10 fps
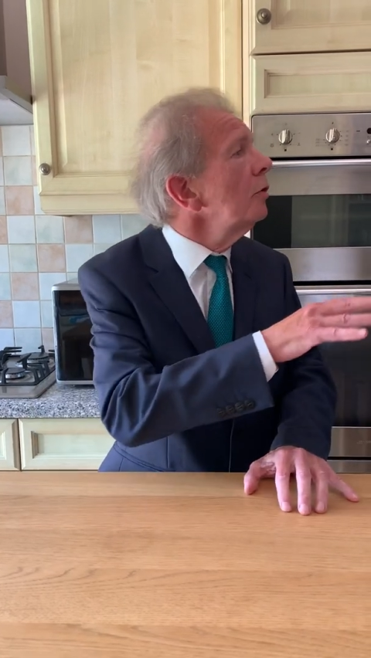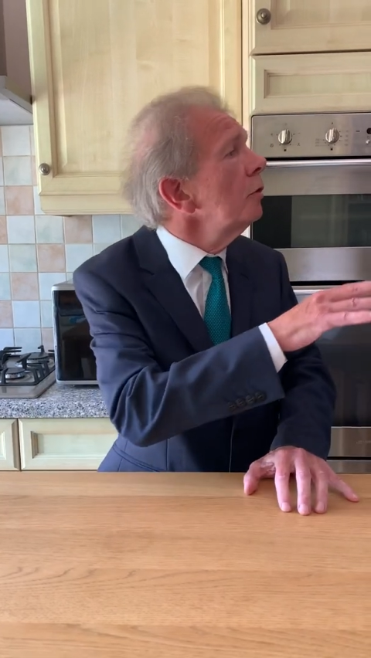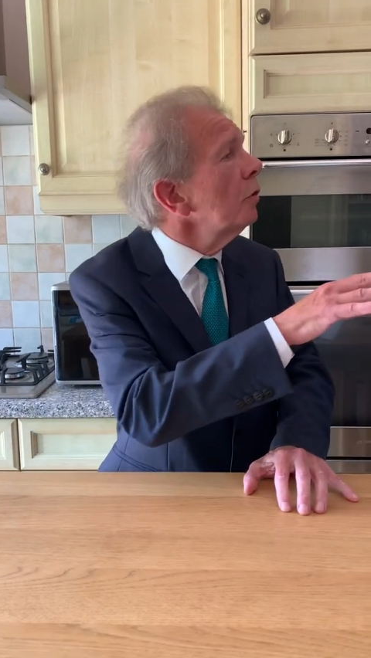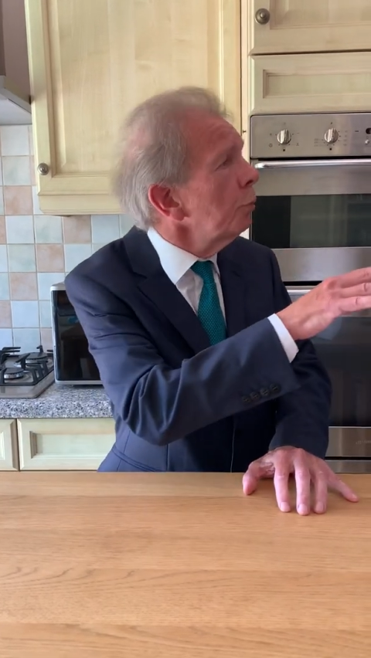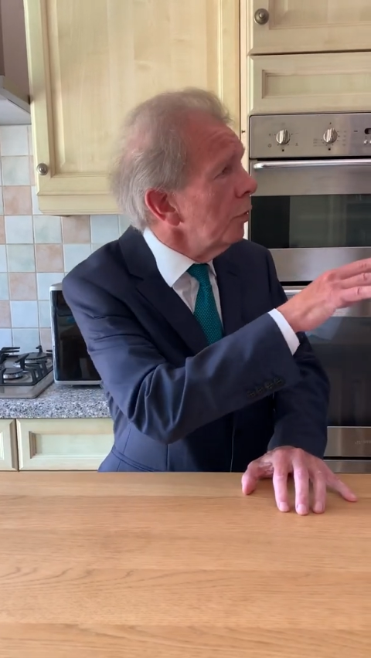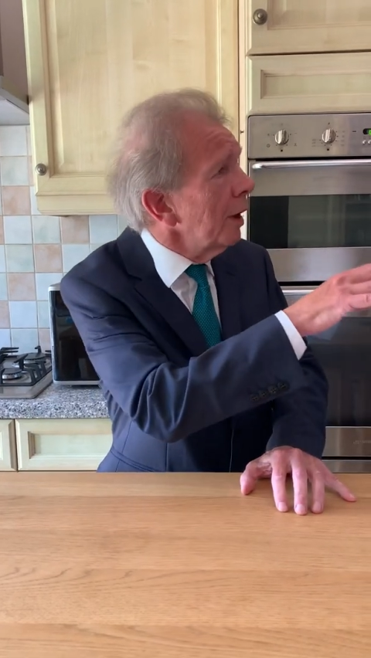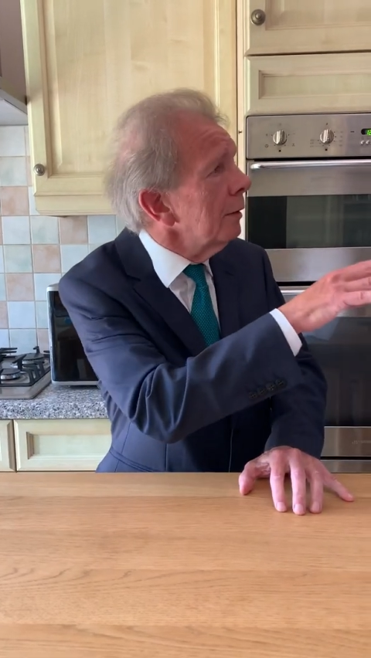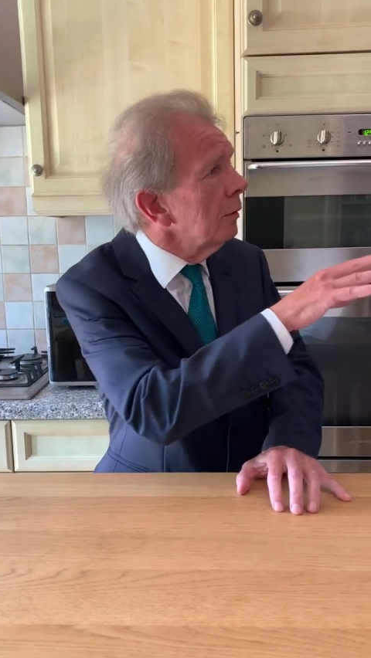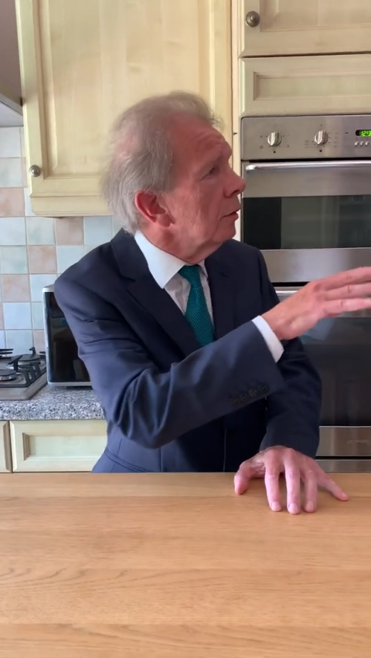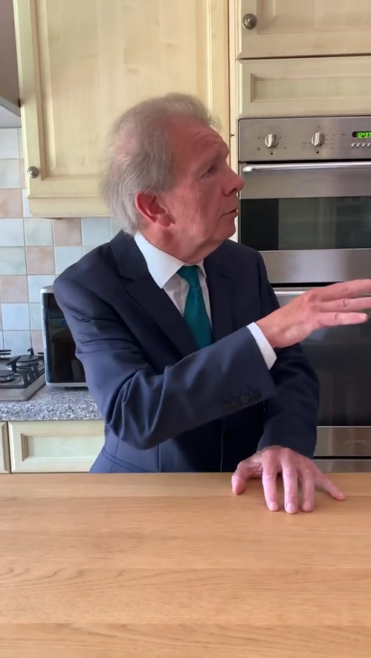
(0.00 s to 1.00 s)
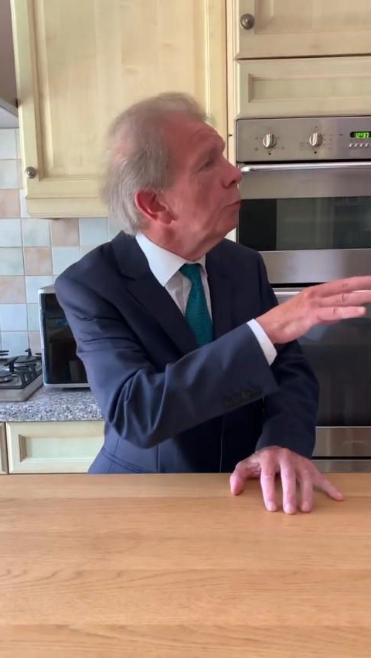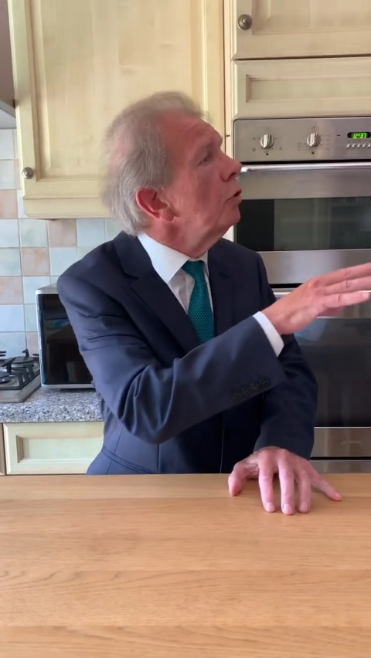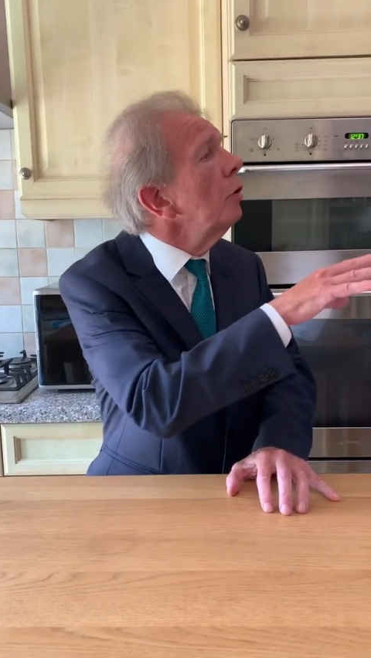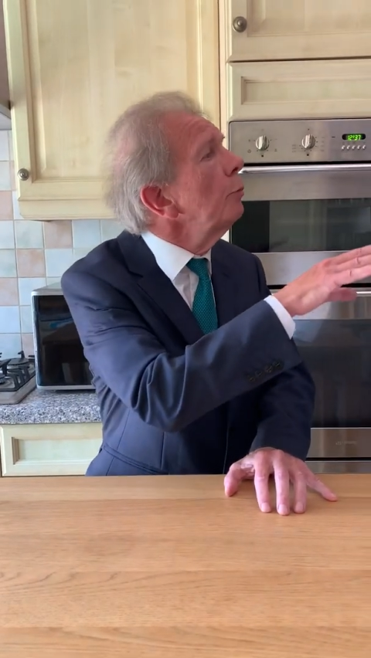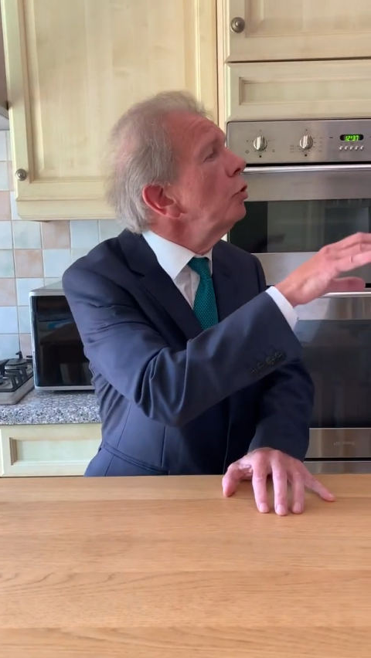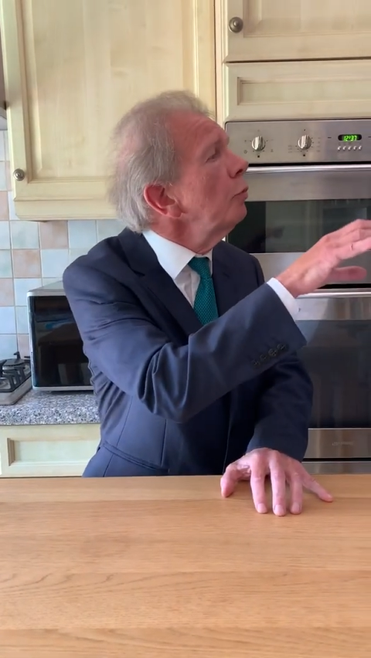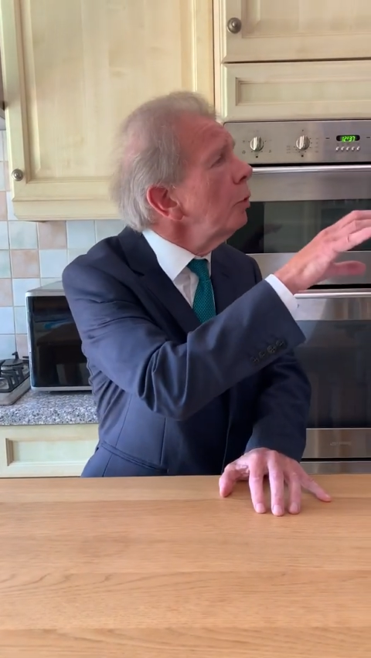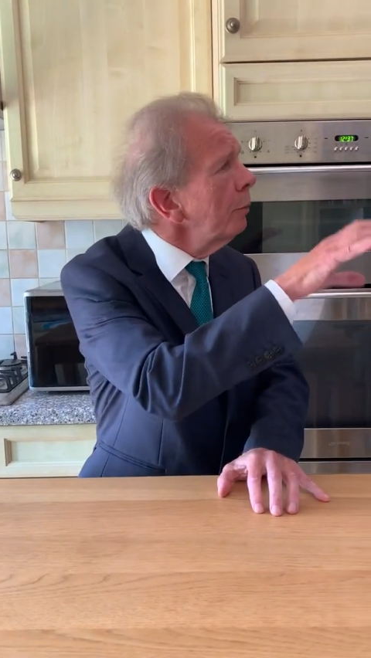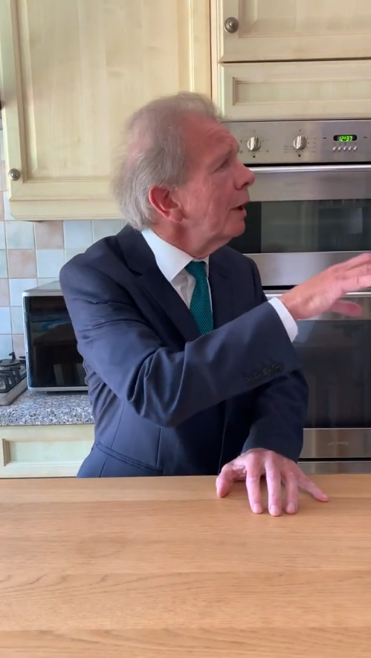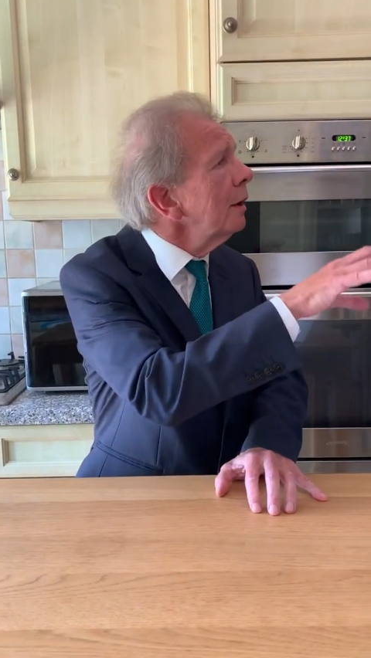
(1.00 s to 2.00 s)
you just put
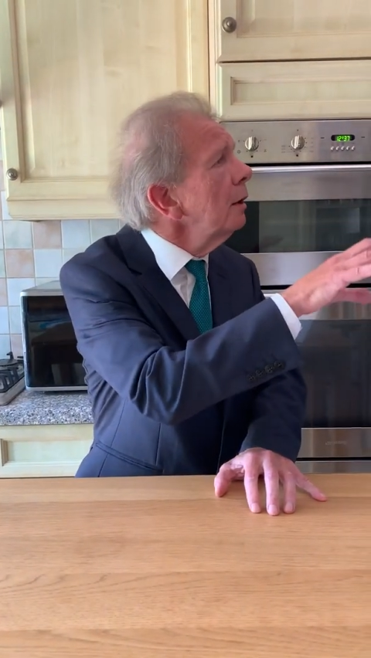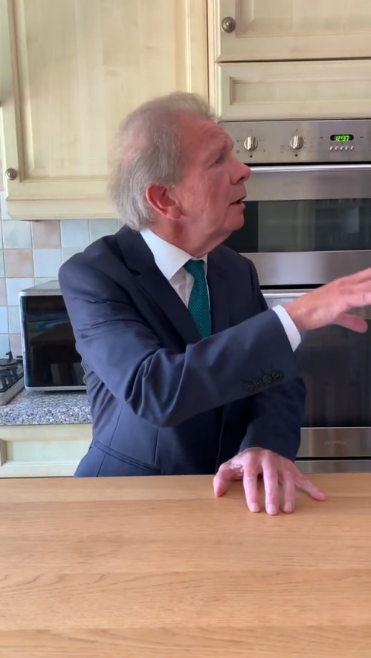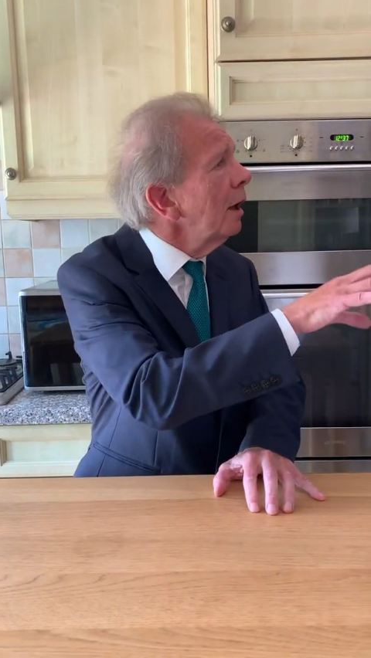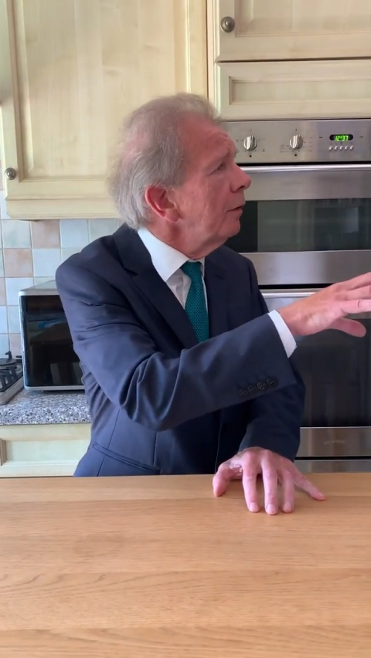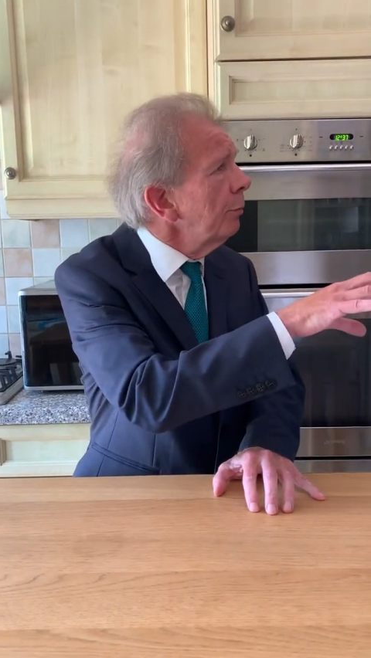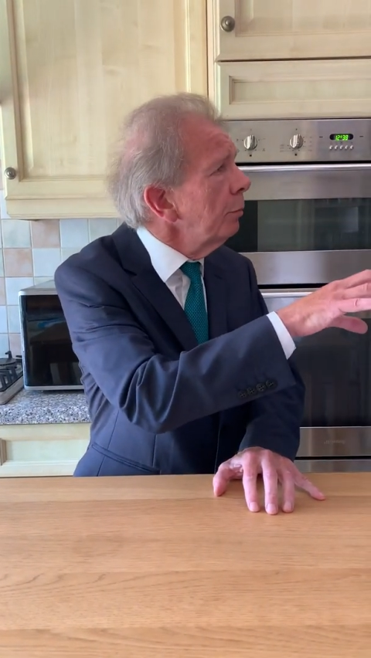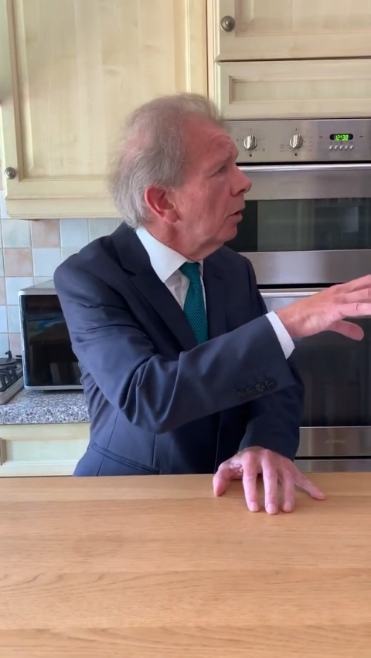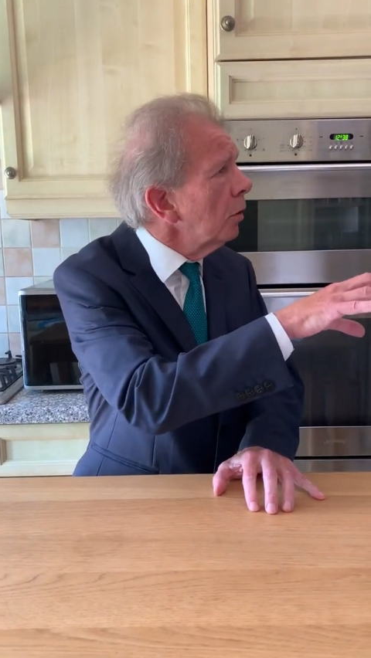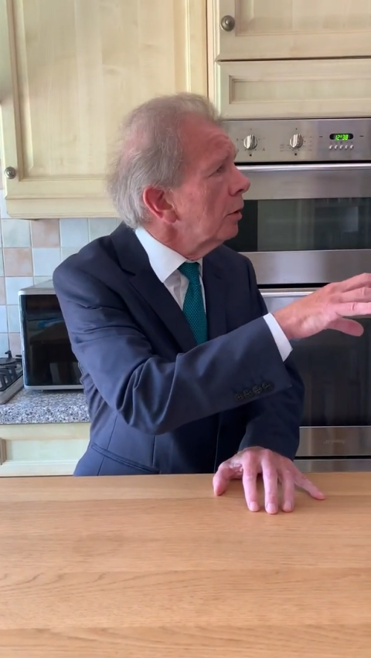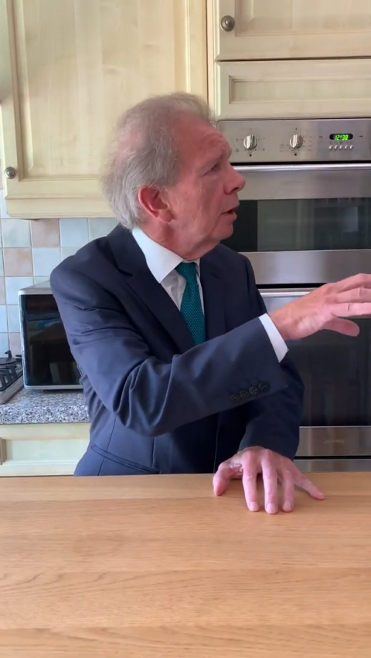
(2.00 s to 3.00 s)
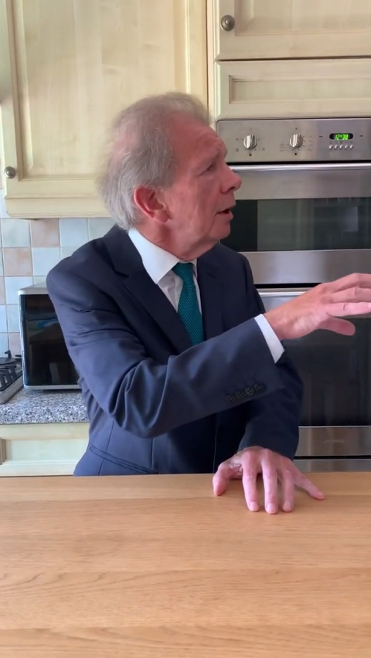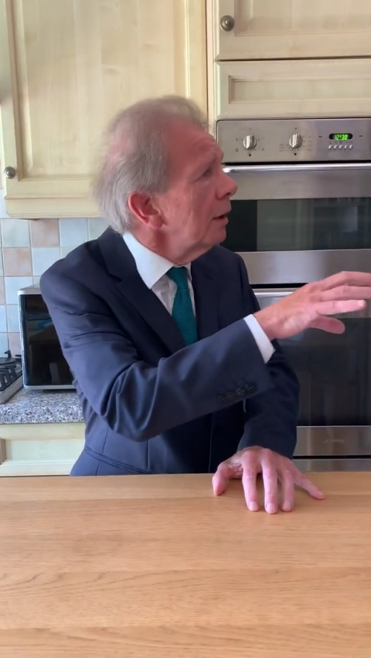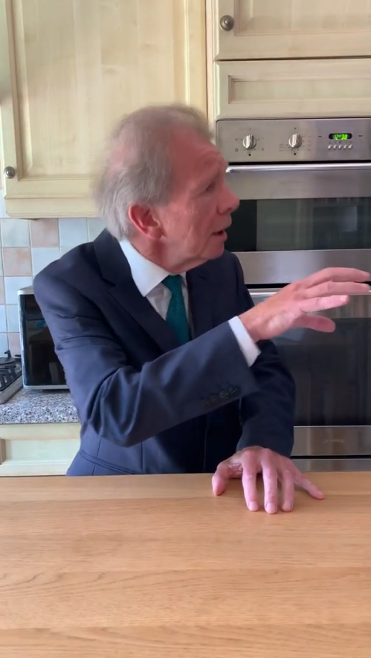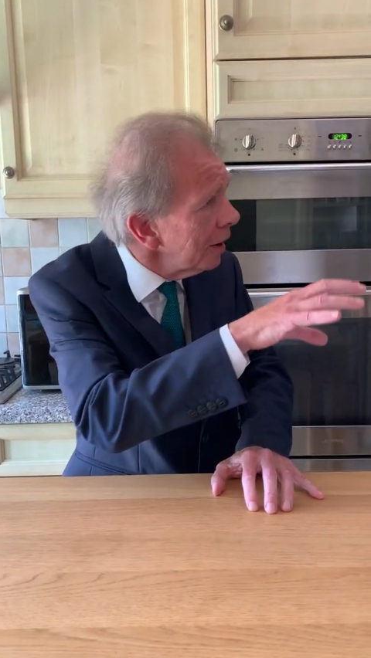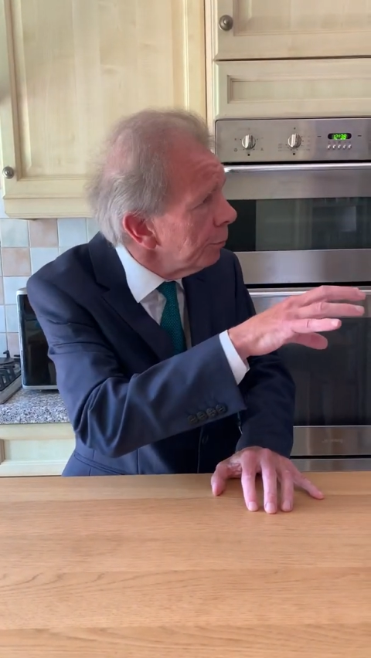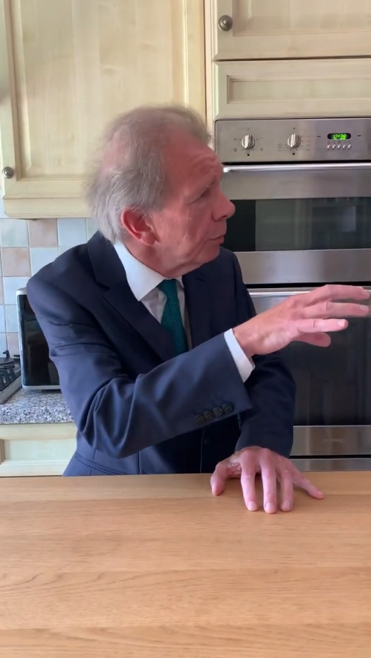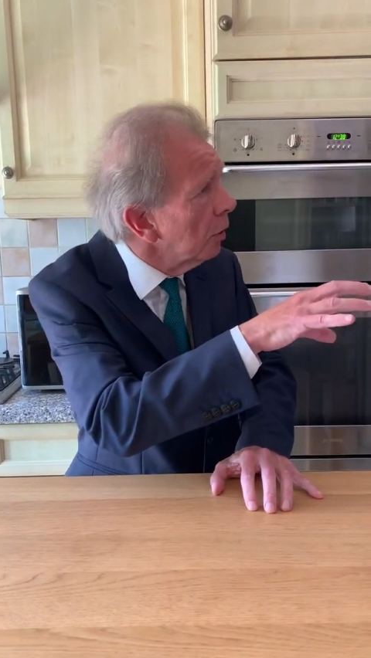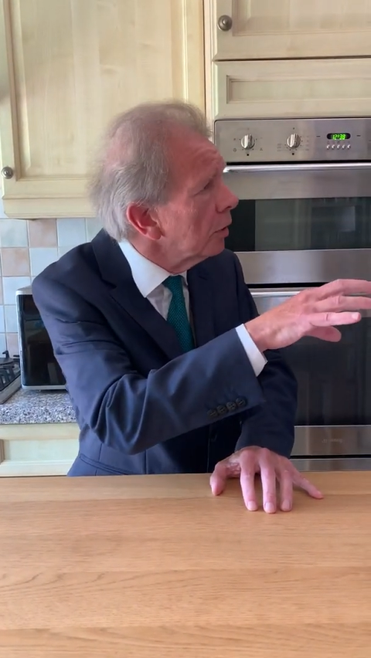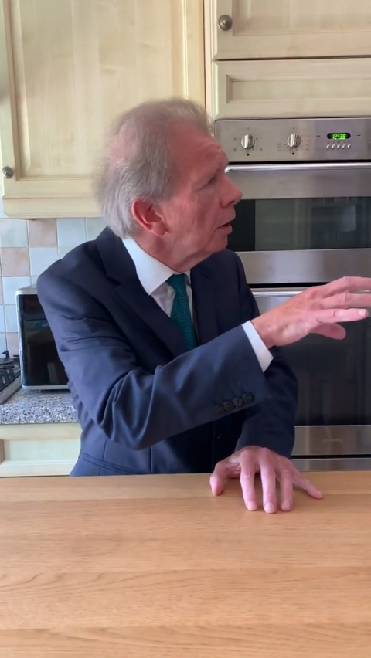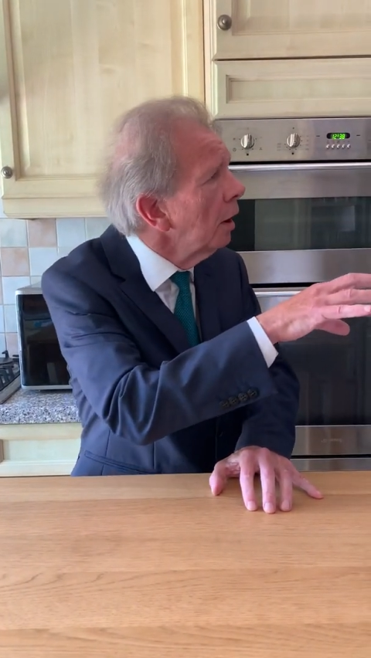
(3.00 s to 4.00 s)
it back in the knife block. In the knife block.